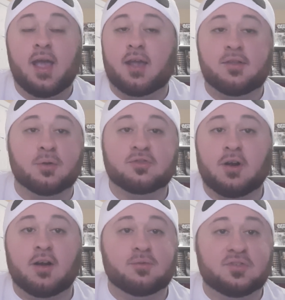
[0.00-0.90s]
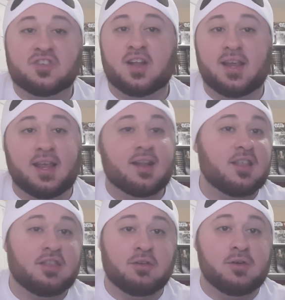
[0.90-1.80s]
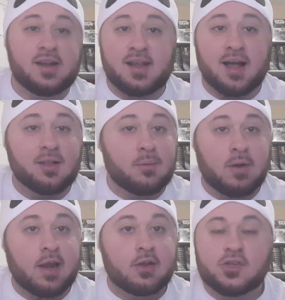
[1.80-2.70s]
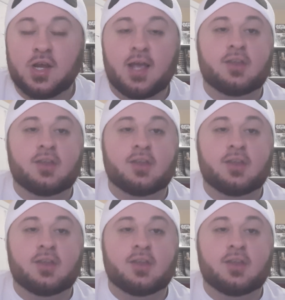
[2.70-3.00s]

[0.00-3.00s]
and those cards were sitting in the $30 range.